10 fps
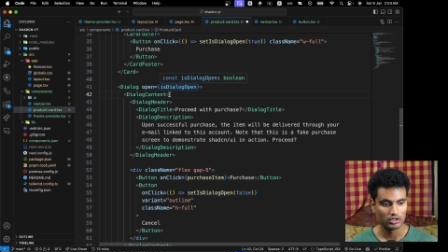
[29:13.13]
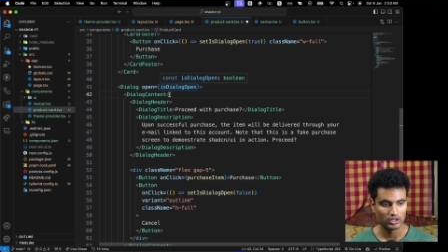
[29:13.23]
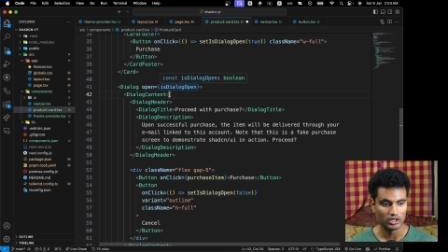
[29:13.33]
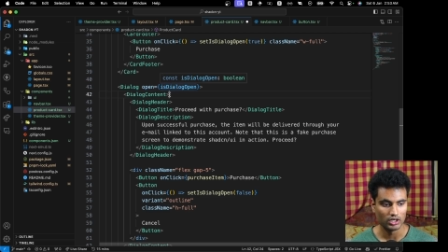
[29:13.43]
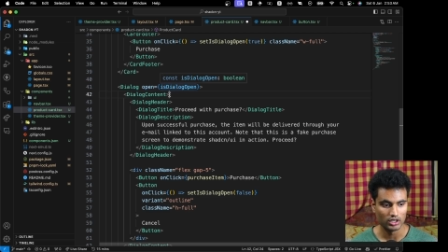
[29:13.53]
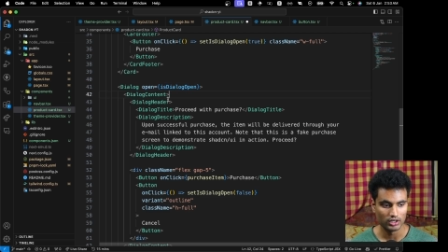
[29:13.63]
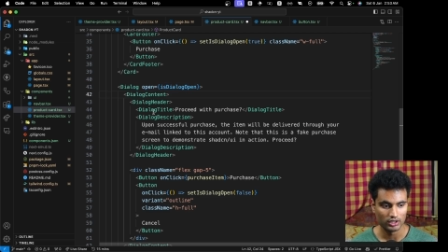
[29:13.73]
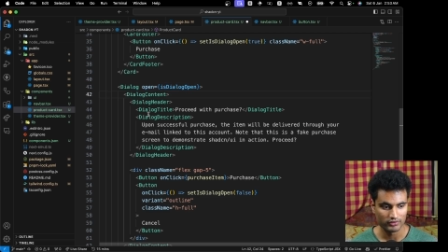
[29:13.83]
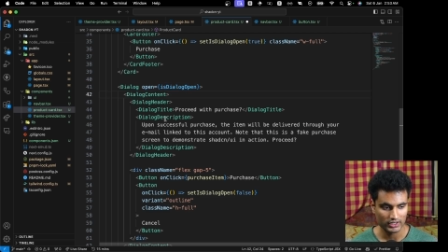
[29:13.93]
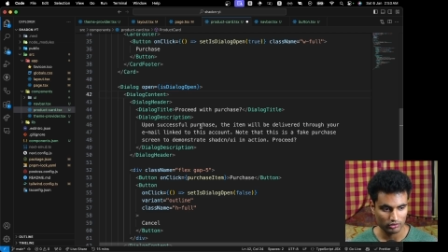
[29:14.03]

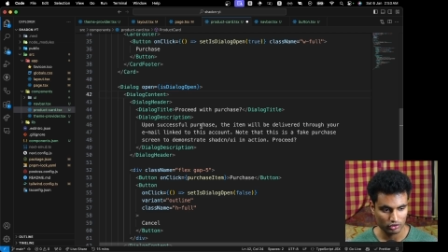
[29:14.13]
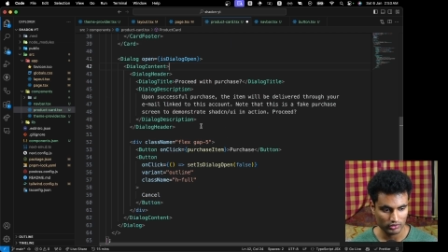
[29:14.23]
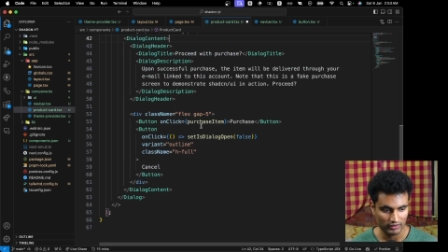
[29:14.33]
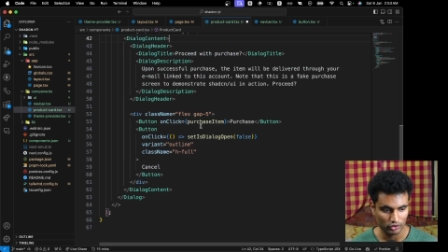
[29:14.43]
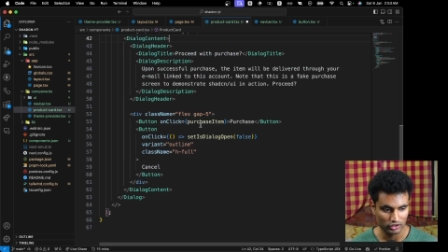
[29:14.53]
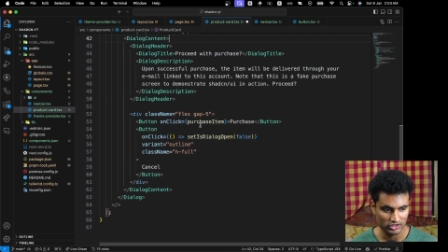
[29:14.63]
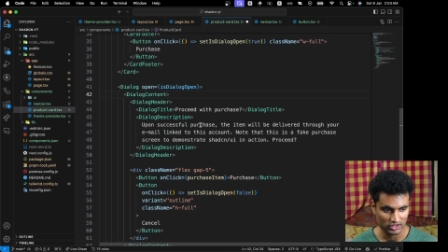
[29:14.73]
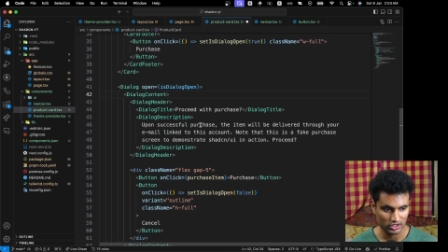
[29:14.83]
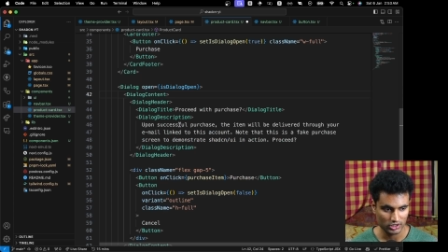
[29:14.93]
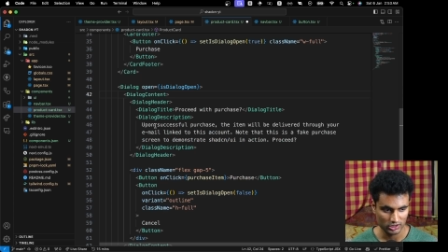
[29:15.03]
we are going to have all this
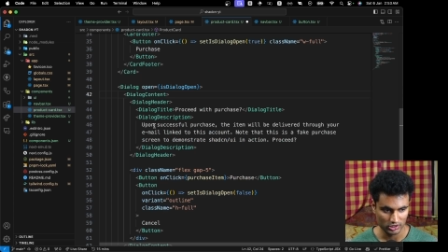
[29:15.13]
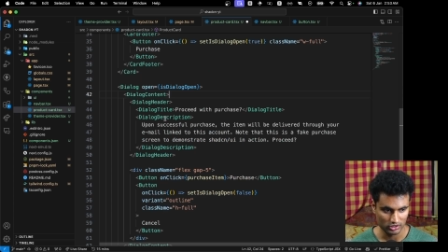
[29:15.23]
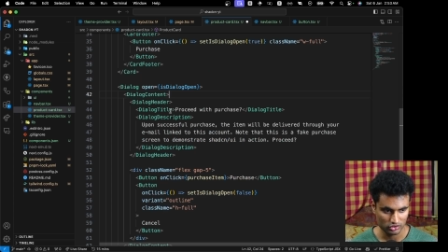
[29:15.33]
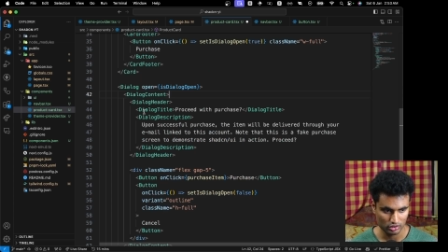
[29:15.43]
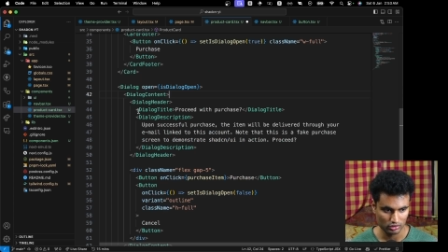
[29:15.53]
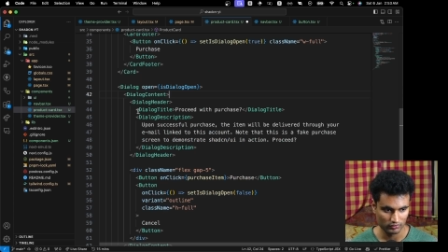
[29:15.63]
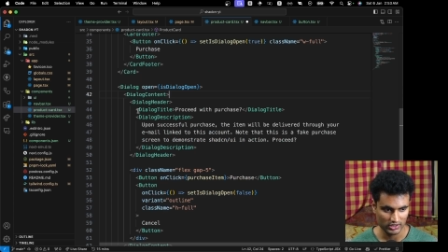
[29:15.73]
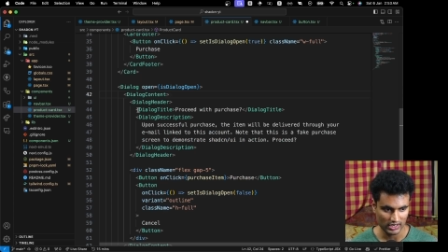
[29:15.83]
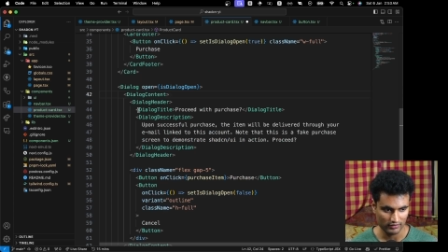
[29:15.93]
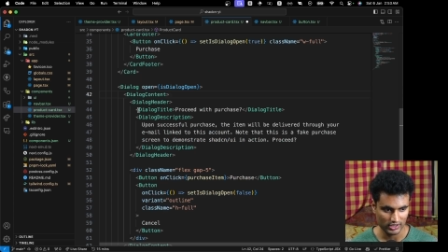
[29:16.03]
content in it. So we
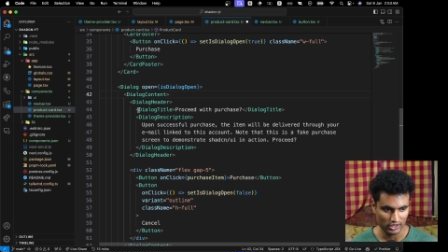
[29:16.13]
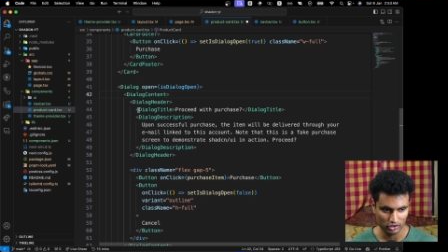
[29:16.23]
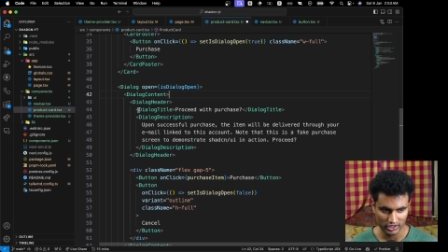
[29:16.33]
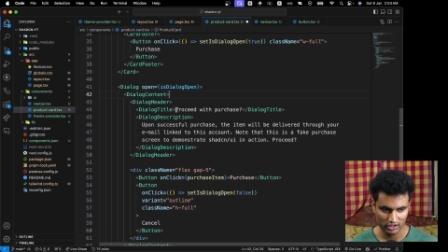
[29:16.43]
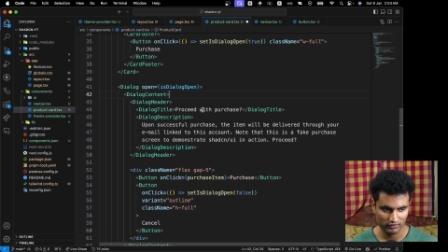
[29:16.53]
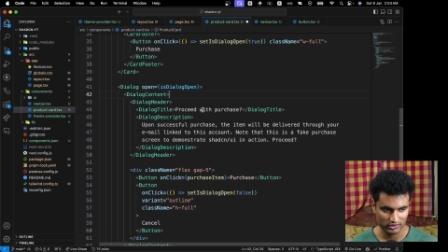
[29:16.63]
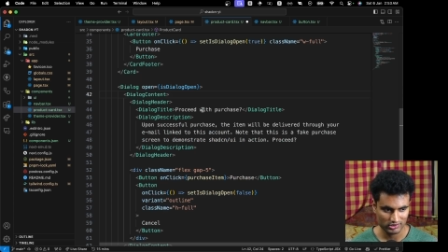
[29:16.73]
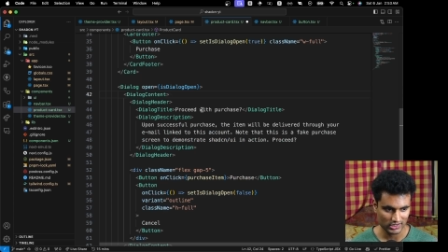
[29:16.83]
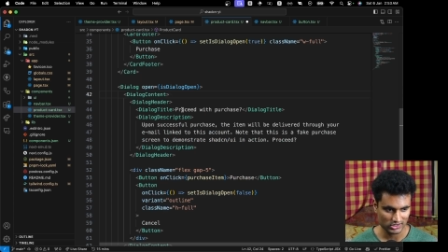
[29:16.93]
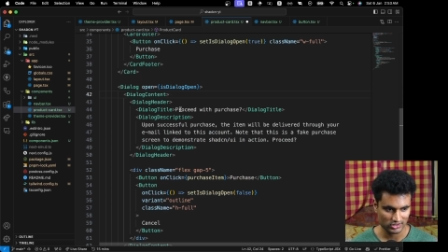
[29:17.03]
have dialog header which
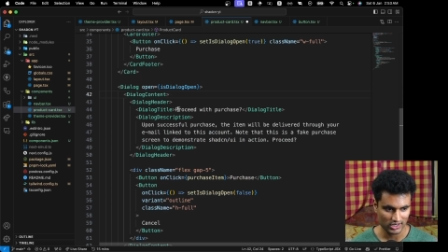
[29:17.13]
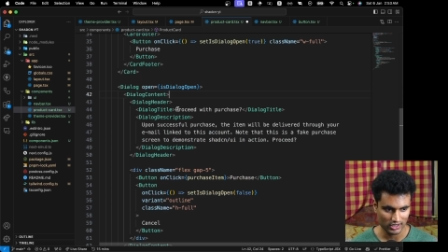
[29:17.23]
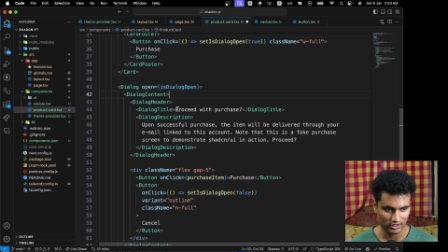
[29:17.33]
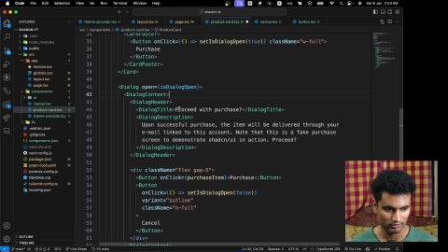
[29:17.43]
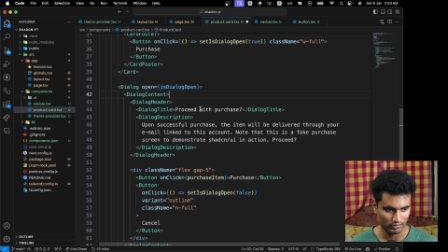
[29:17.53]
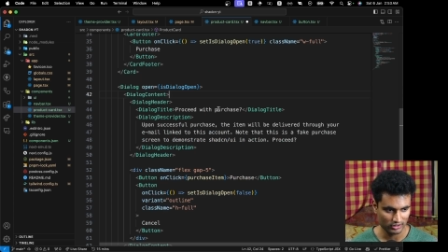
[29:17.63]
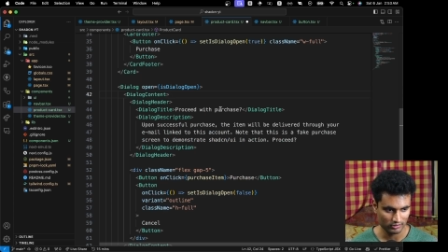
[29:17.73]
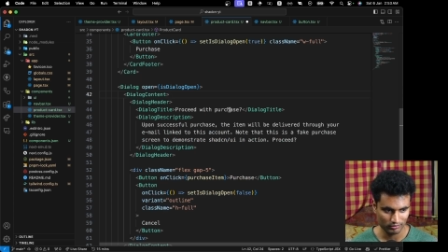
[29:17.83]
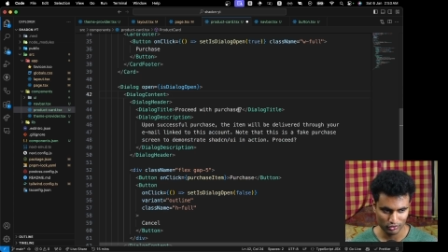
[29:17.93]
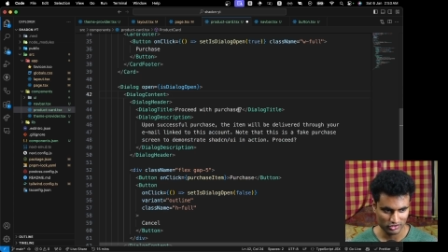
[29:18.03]
has title
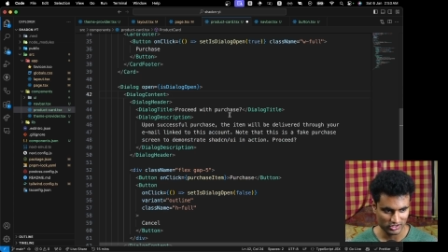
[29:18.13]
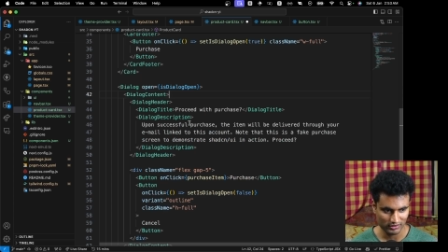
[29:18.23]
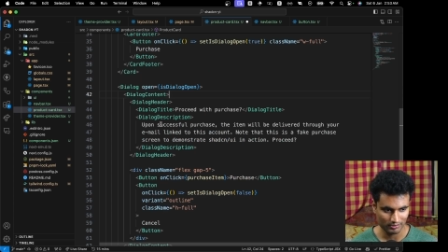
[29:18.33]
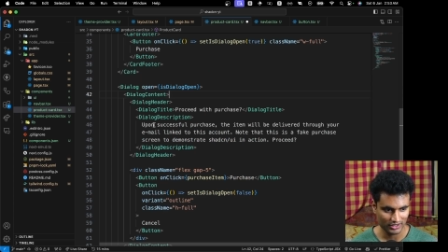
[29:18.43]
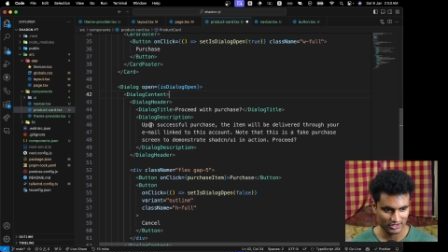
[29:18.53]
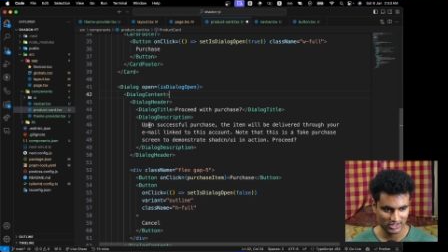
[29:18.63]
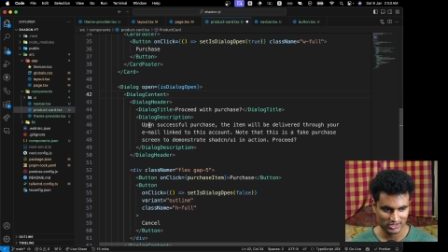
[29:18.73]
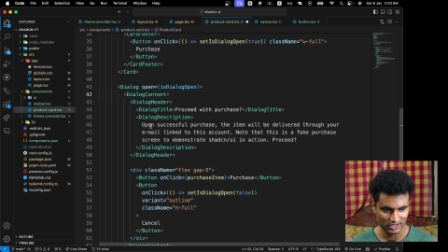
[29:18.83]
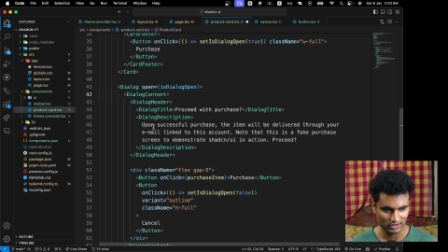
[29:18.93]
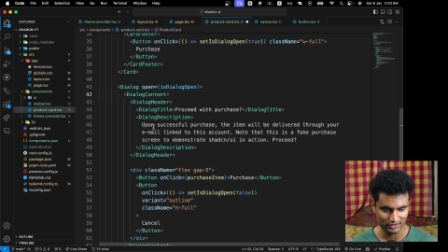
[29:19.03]
proceed with purchase,
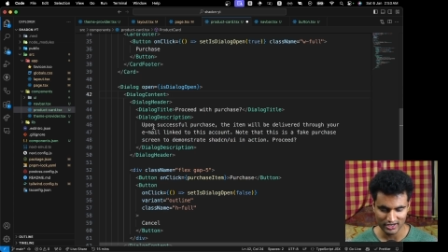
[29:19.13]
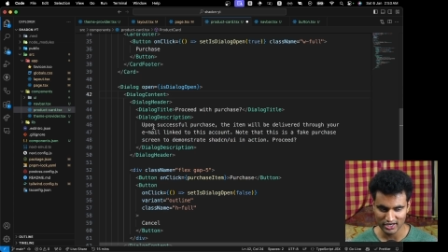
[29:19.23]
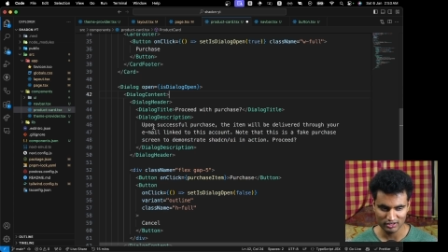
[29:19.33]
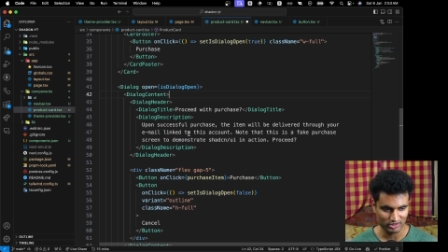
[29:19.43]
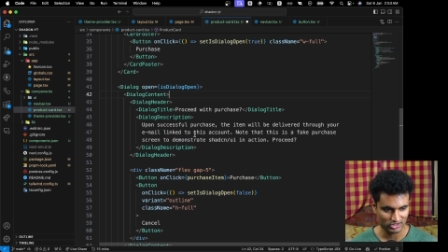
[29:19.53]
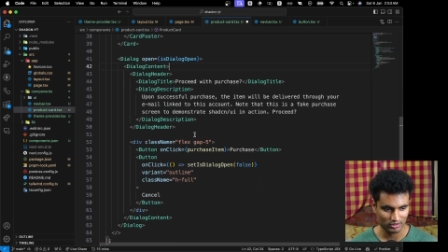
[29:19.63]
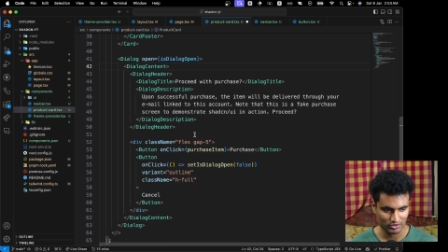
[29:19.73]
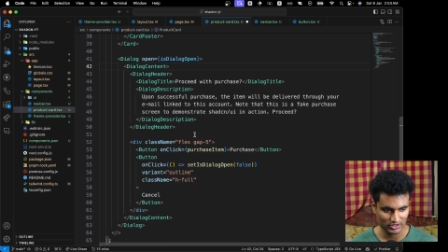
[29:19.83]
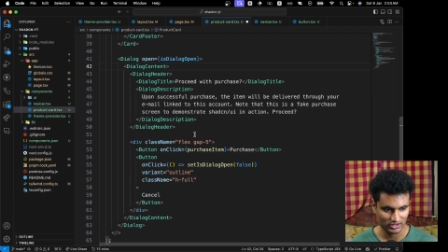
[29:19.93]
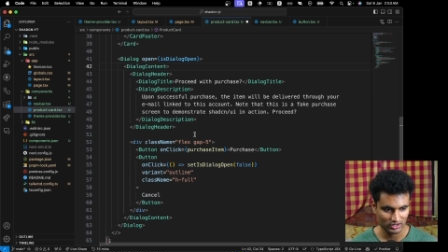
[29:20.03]
then a random
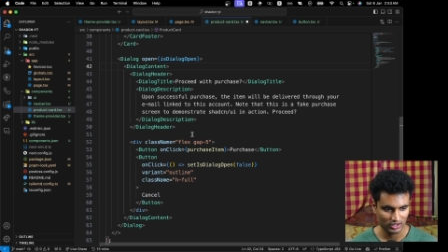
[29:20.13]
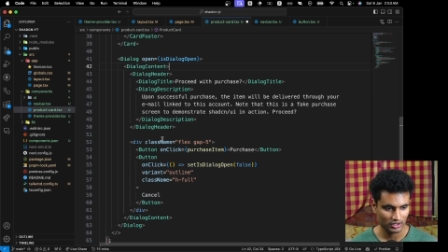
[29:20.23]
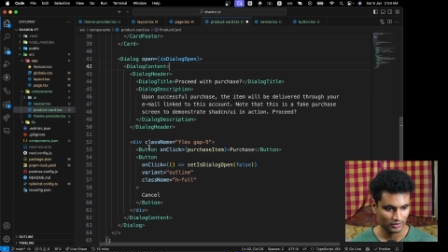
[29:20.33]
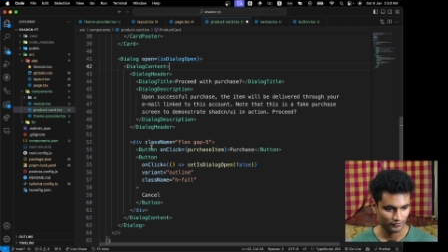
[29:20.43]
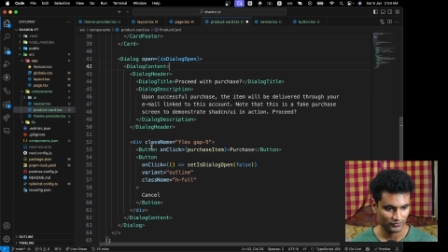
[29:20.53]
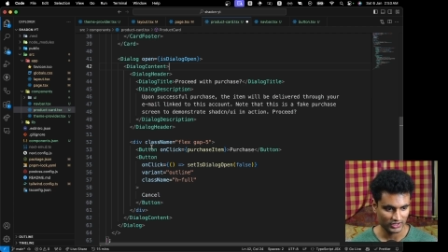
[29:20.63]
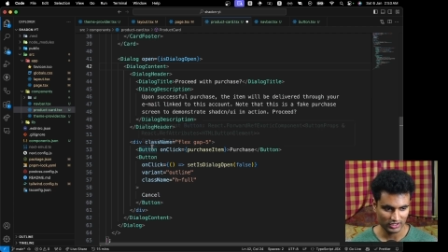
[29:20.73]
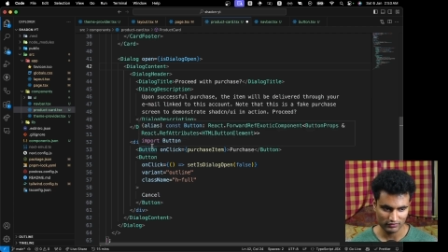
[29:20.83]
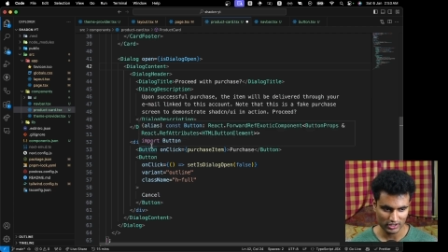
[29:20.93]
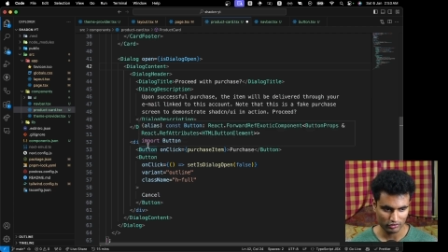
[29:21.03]
description, then
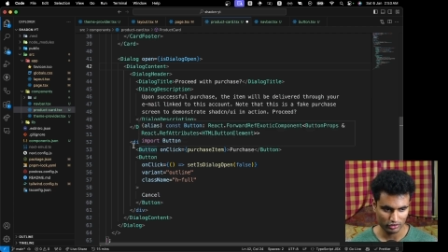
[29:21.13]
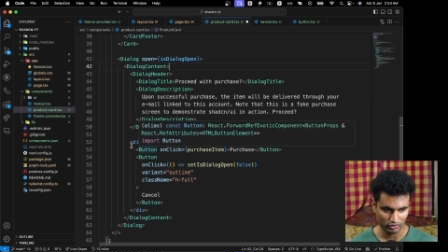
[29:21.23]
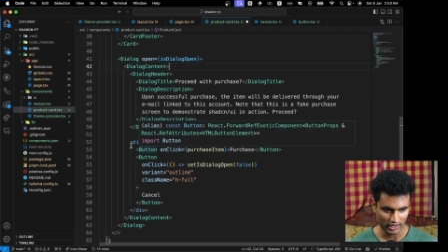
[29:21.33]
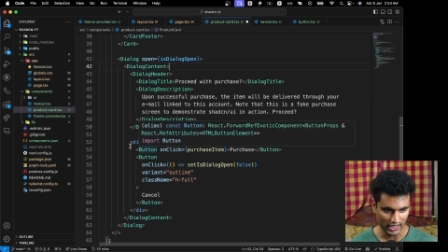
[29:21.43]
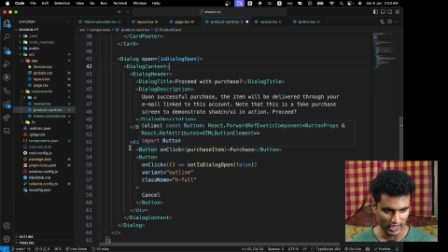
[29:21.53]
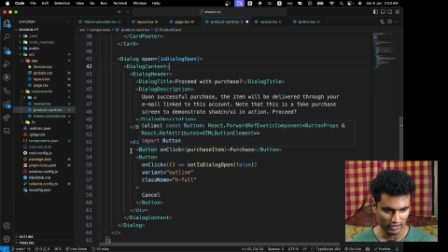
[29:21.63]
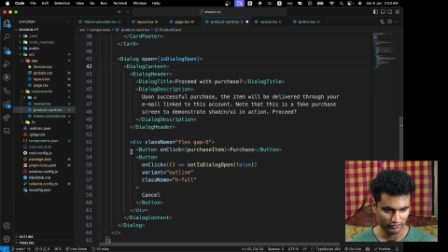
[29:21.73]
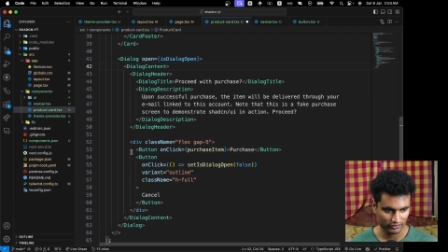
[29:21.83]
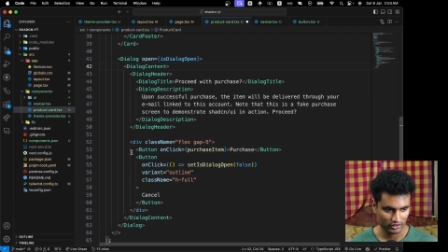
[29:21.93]
we are going to have